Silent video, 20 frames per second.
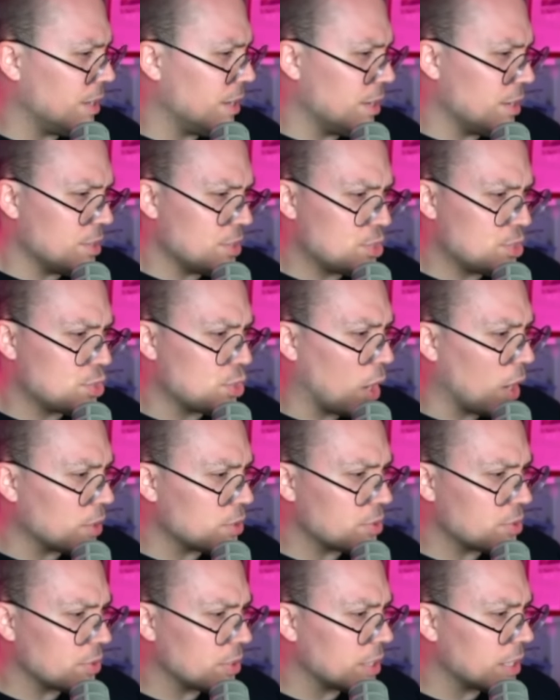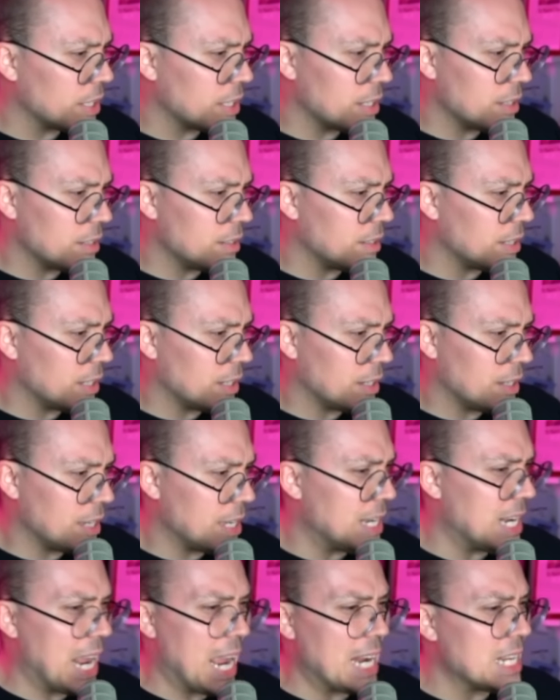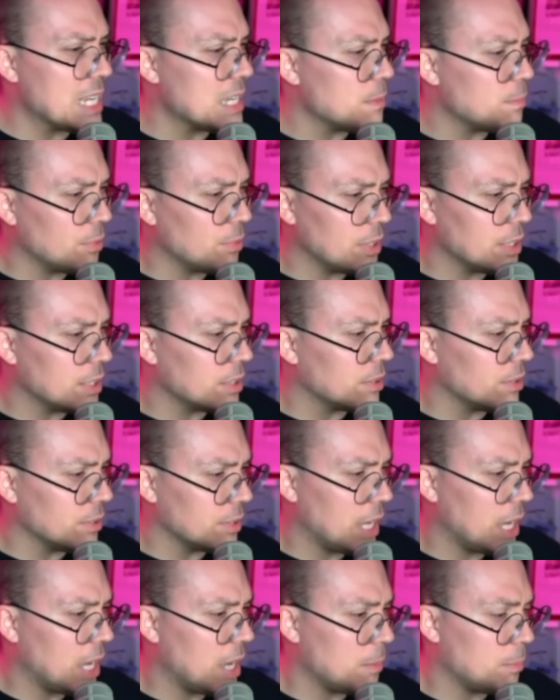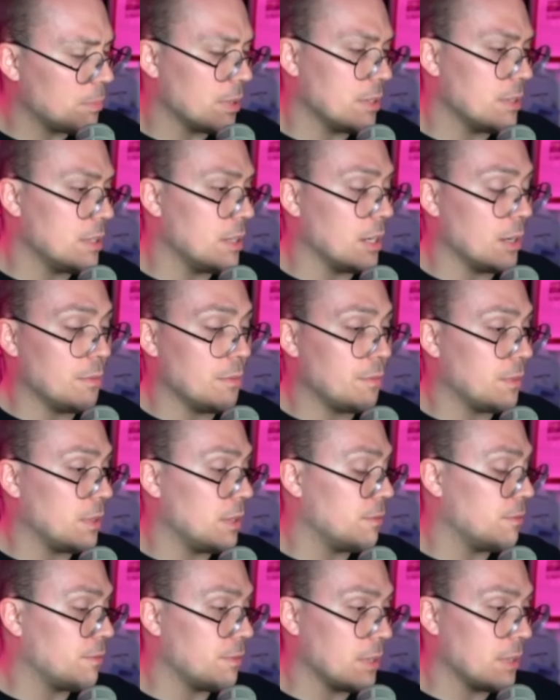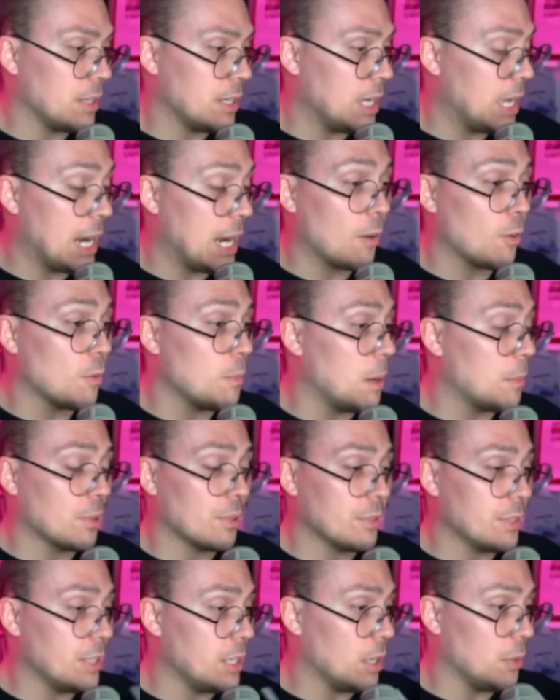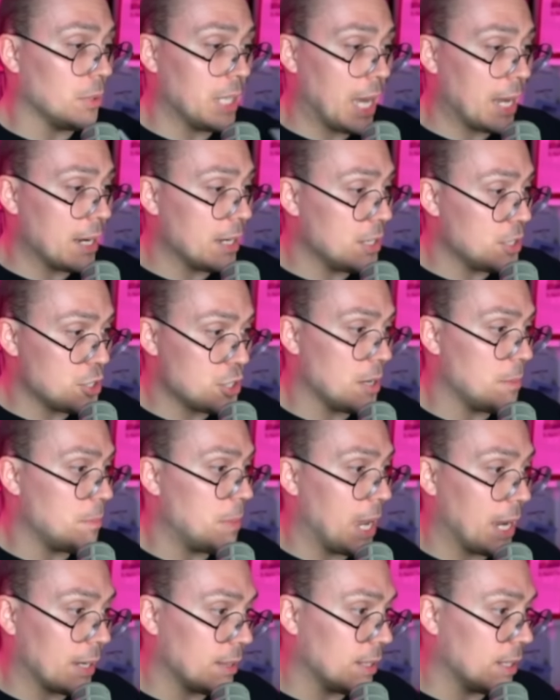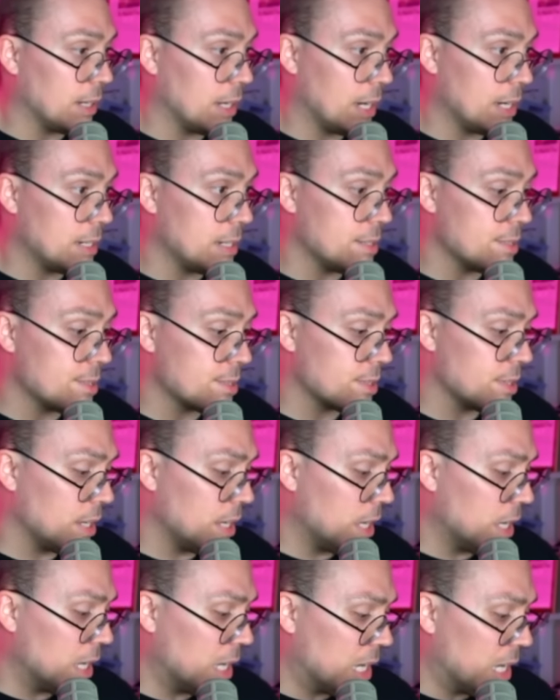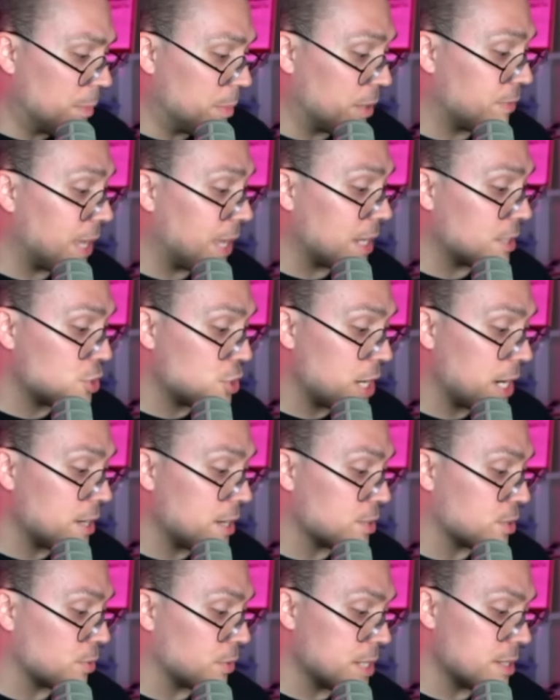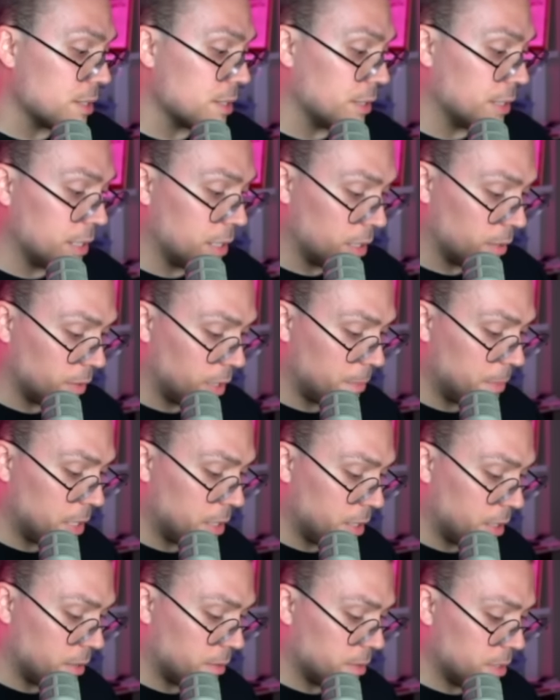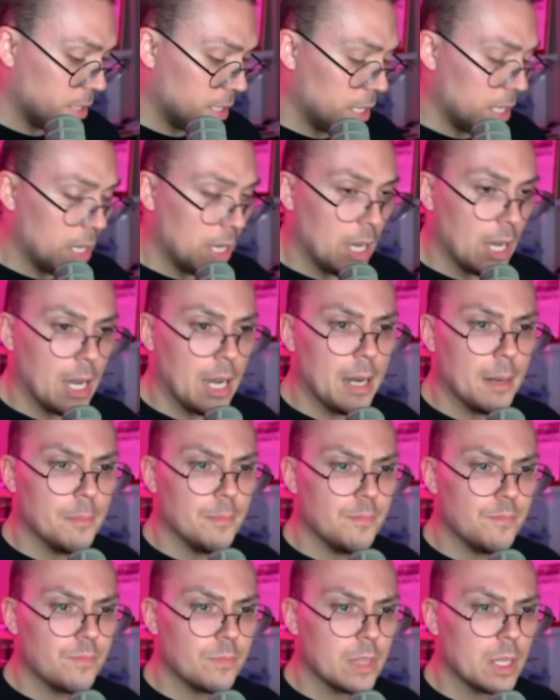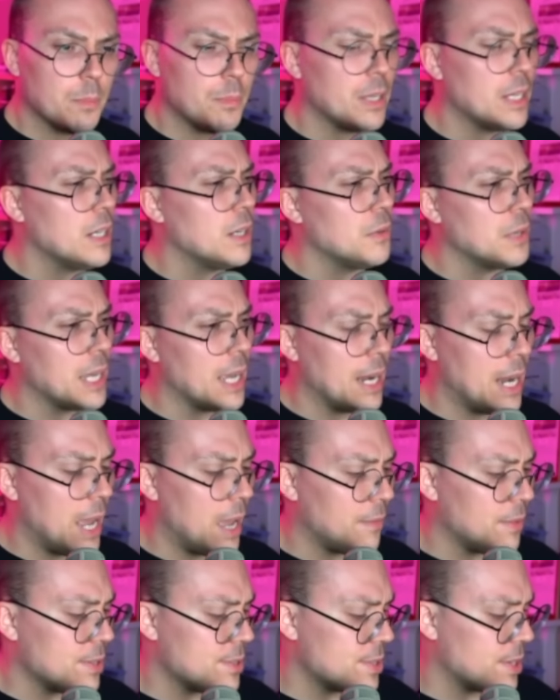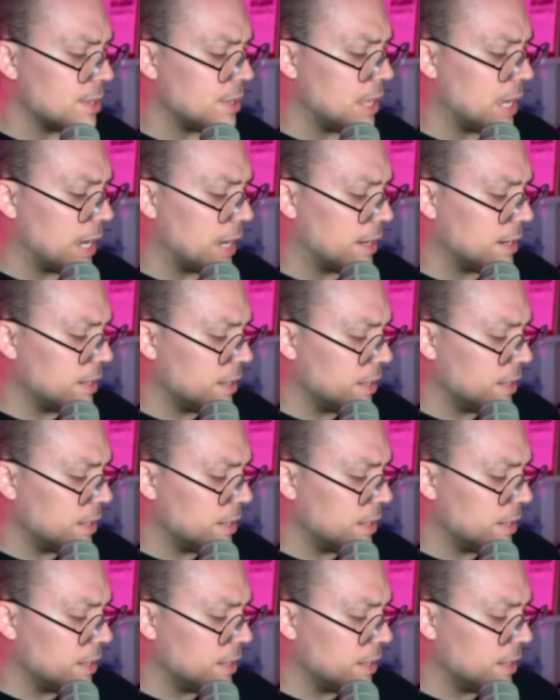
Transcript: staunchly in any political camp, but, you know, if and I remember, you know, a lot of his shit back in the 90s, but if that's changed recently, you know, let me know. But, you know, again, having said that,